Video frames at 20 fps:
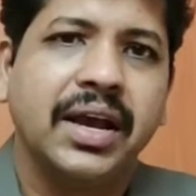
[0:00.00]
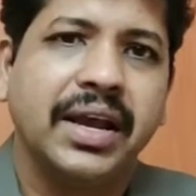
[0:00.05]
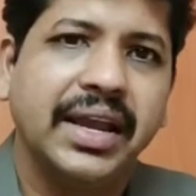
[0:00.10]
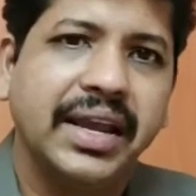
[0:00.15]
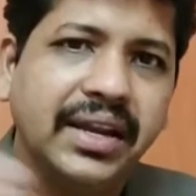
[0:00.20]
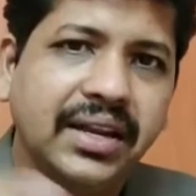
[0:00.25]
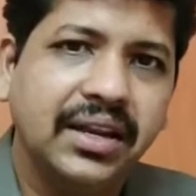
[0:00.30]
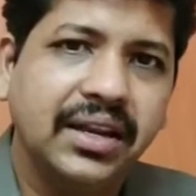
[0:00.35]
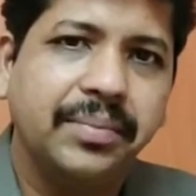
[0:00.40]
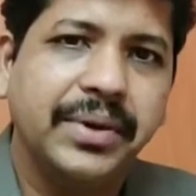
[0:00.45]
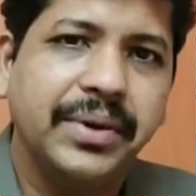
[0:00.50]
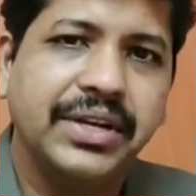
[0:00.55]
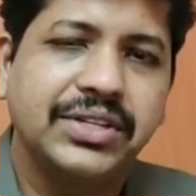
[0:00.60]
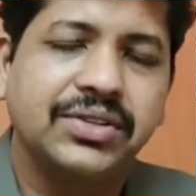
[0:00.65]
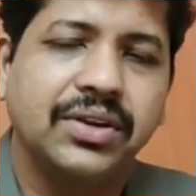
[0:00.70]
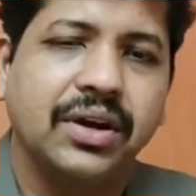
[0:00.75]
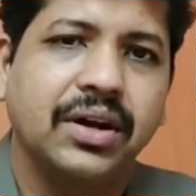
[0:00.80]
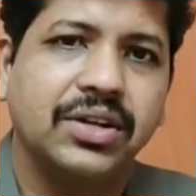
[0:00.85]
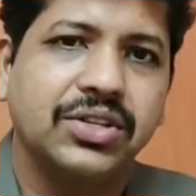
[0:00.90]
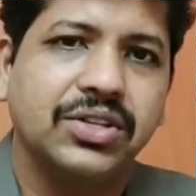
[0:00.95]

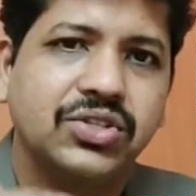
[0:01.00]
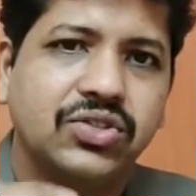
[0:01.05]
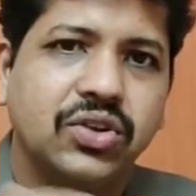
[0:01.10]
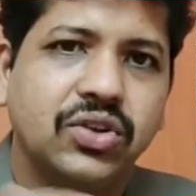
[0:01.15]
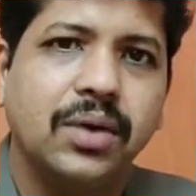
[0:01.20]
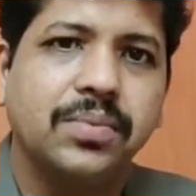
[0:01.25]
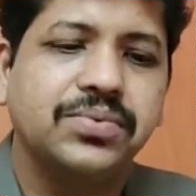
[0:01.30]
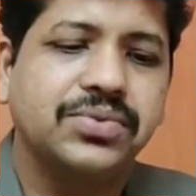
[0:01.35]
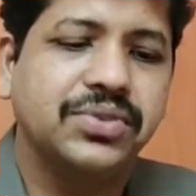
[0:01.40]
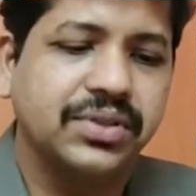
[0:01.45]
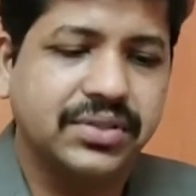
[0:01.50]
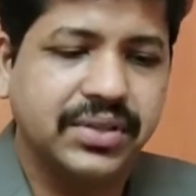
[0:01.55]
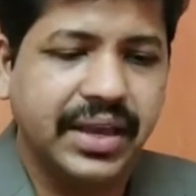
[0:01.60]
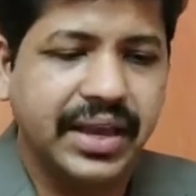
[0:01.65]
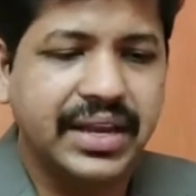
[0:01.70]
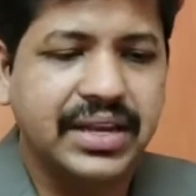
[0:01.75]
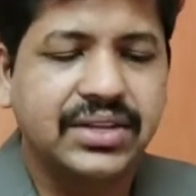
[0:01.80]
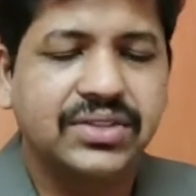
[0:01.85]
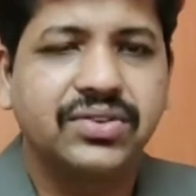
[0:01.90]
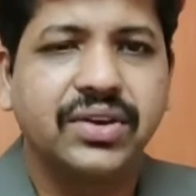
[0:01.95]
inhibits or stops this
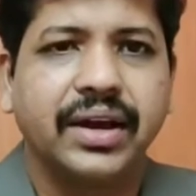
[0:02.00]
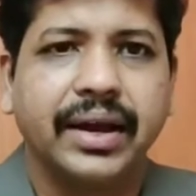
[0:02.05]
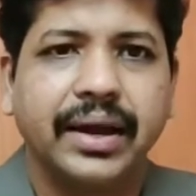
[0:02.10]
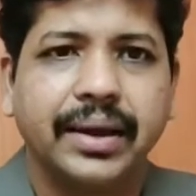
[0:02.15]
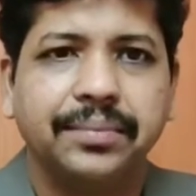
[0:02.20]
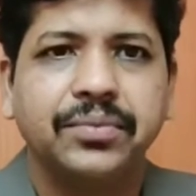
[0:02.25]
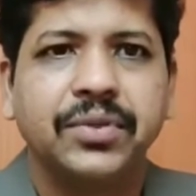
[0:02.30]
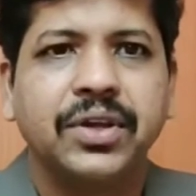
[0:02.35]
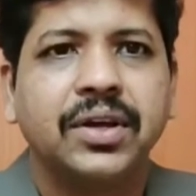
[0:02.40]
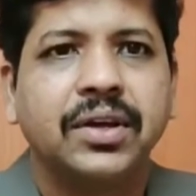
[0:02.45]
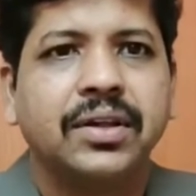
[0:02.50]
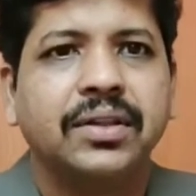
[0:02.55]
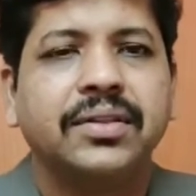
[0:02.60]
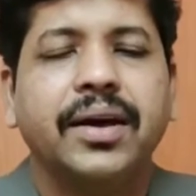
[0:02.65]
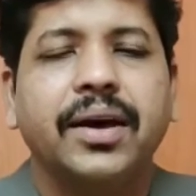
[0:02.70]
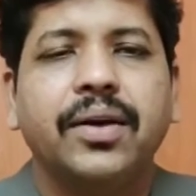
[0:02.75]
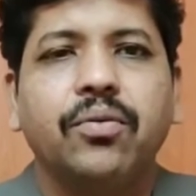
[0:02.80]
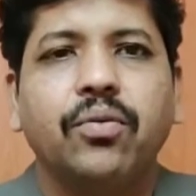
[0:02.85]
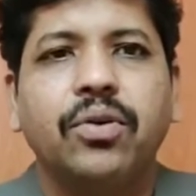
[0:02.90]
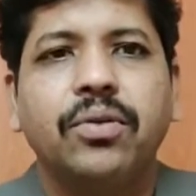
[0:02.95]
enzyme,
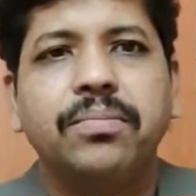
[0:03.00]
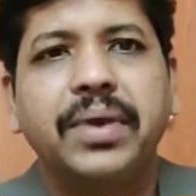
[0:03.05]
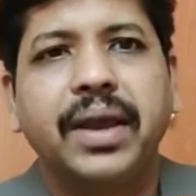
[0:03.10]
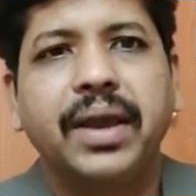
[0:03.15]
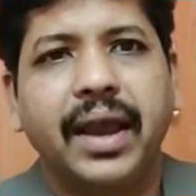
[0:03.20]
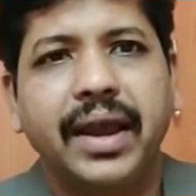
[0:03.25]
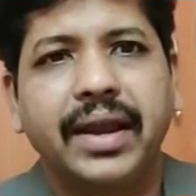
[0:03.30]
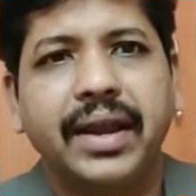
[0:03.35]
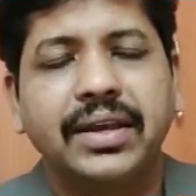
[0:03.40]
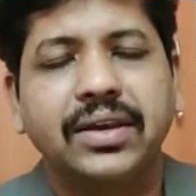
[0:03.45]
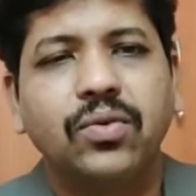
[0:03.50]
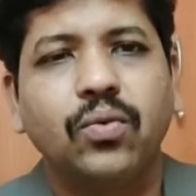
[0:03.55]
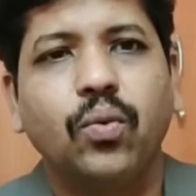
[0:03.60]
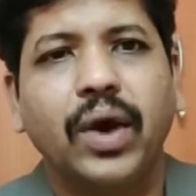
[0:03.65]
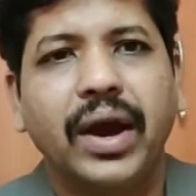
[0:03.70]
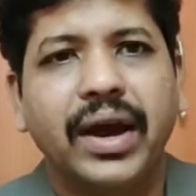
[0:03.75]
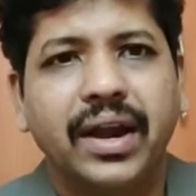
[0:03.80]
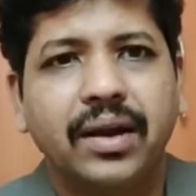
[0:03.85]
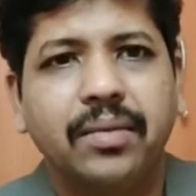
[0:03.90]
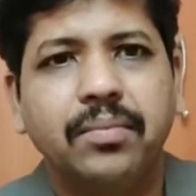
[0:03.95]
there won't be any
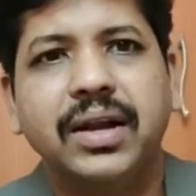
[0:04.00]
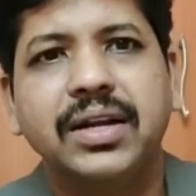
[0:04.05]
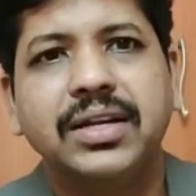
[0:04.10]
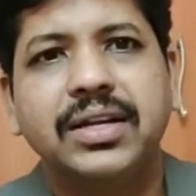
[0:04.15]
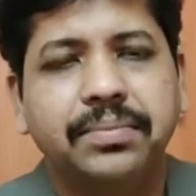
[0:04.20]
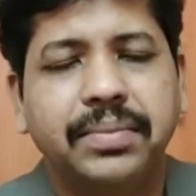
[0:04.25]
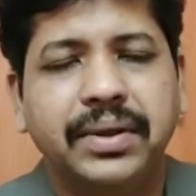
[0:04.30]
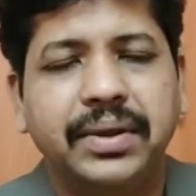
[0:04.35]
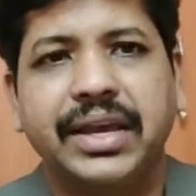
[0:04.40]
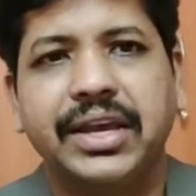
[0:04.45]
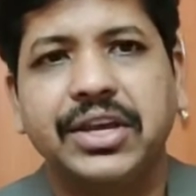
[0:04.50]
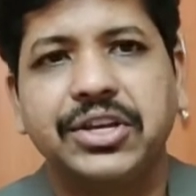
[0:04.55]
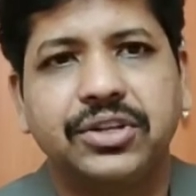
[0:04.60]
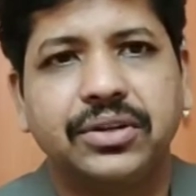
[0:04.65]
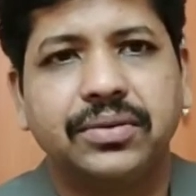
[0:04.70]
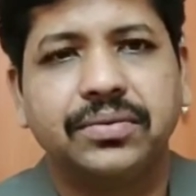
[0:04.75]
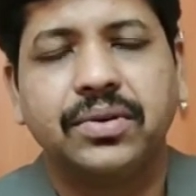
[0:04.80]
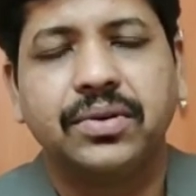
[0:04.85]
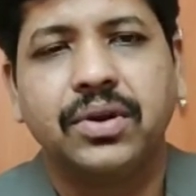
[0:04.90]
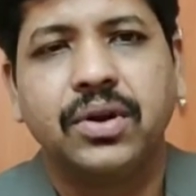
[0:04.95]
viral
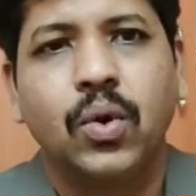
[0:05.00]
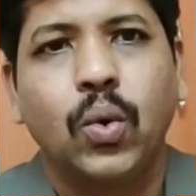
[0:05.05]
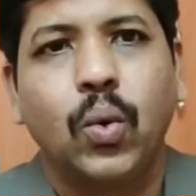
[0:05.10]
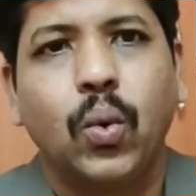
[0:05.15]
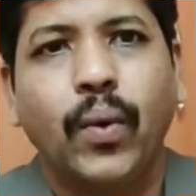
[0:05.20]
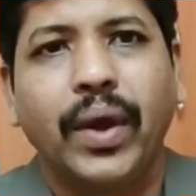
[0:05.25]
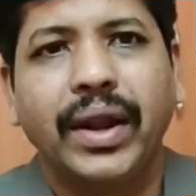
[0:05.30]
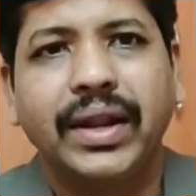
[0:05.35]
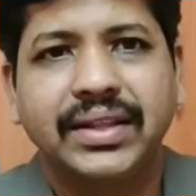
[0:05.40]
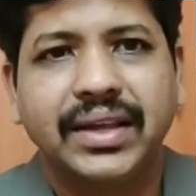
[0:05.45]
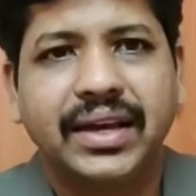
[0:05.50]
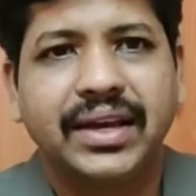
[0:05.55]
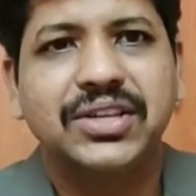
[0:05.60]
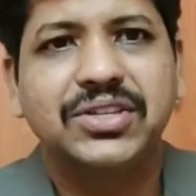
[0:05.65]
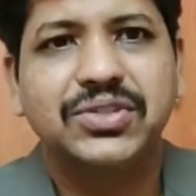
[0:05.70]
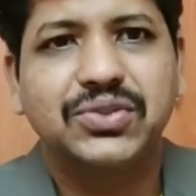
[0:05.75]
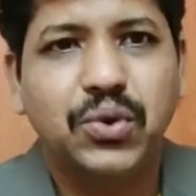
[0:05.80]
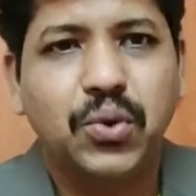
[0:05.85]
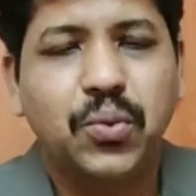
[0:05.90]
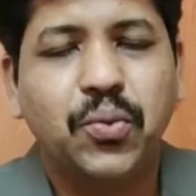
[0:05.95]
multiplication. When there
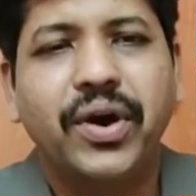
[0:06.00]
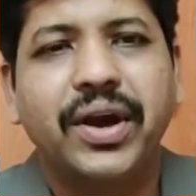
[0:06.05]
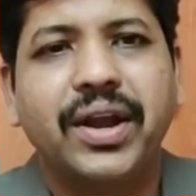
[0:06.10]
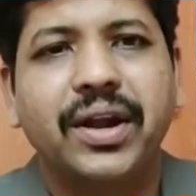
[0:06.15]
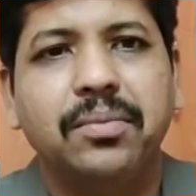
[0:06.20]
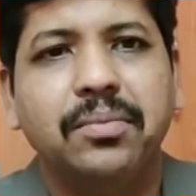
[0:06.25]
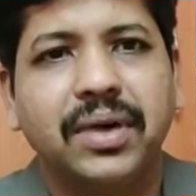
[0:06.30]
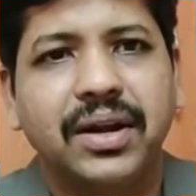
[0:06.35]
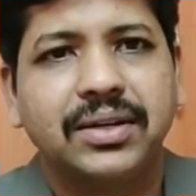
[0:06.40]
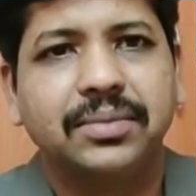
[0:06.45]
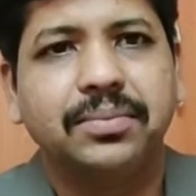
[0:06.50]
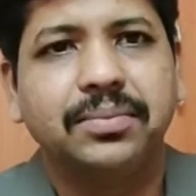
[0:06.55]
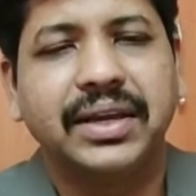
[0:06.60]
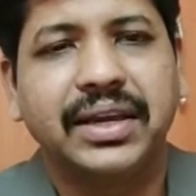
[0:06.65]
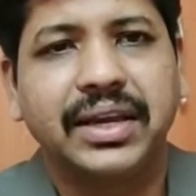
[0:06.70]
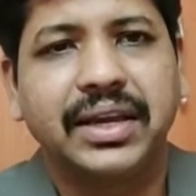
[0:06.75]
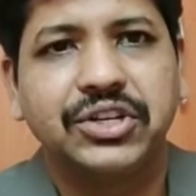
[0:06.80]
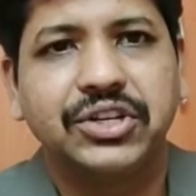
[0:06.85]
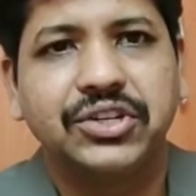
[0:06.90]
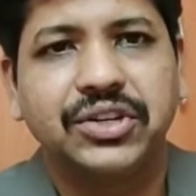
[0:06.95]
is no viral
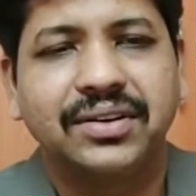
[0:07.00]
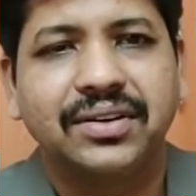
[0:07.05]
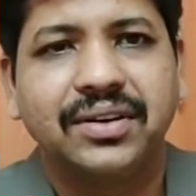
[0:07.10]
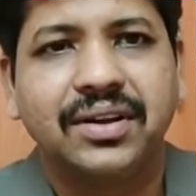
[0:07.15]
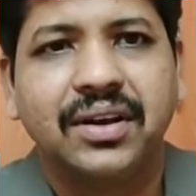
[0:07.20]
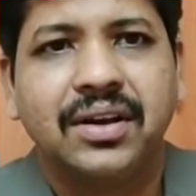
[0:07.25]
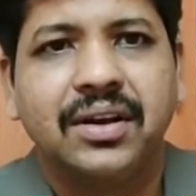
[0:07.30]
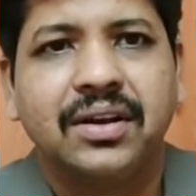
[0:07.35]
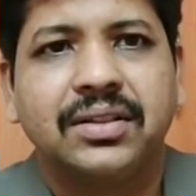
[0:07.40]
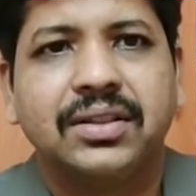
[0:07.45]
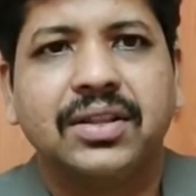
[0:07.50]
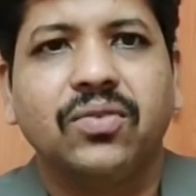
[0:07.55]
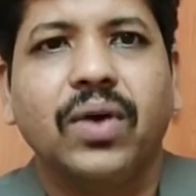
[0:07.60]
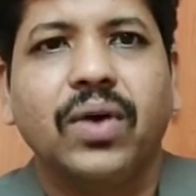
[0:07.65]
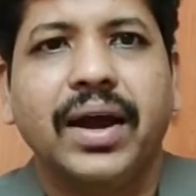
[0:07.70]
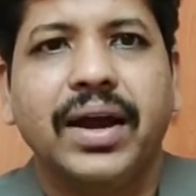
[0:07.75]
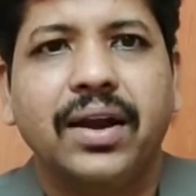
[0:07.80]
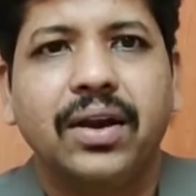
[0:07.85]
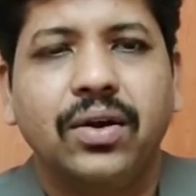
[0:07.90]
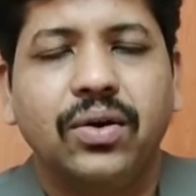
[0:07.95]
multiplication, the
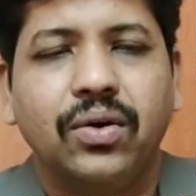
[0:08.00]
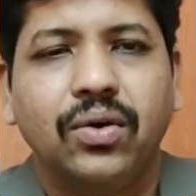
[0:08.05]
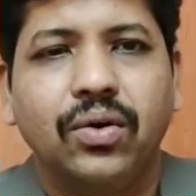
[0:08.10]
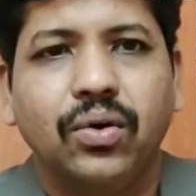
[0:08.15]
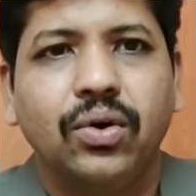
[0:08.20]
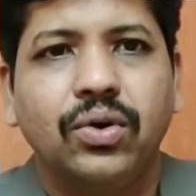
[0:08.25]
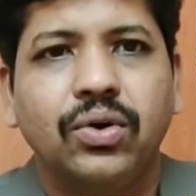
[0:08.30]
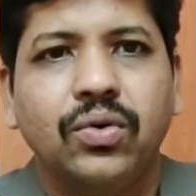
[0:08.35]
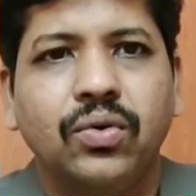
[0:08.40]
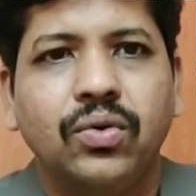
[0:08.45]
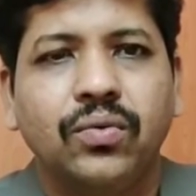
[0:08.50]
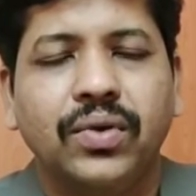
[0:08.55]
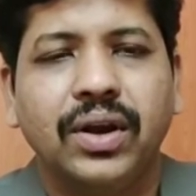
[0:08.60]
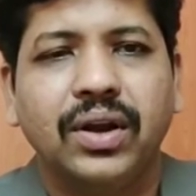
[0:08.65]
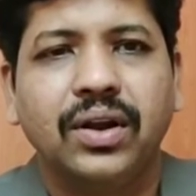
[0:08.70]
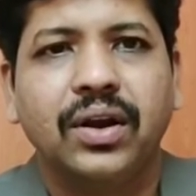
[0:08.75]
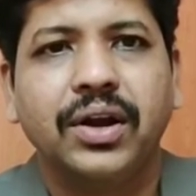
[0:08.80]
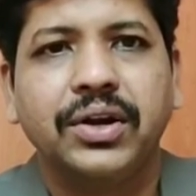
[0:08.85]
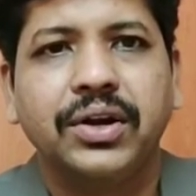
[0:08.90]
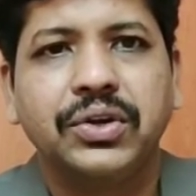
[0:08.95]
viral load
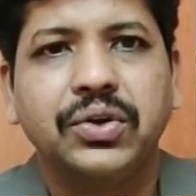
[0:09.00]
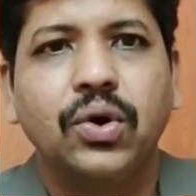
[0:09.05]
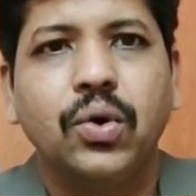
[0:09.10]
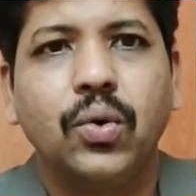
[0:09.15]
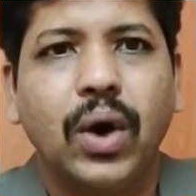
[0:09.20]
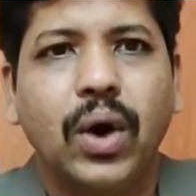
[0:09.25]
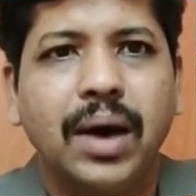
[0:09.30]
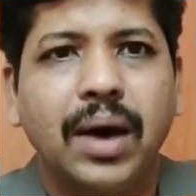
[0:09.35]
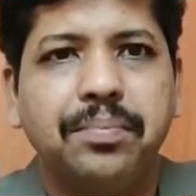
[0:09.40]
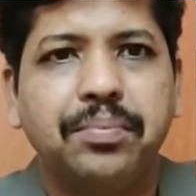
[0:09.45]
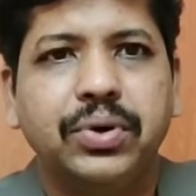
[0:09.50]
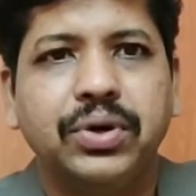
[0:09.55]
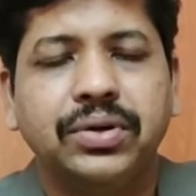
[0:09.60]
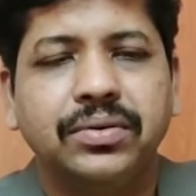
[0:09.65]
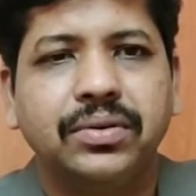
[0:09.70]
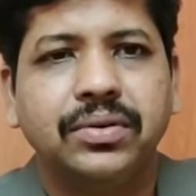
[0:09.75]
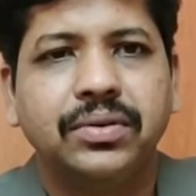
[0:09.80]
will not go up.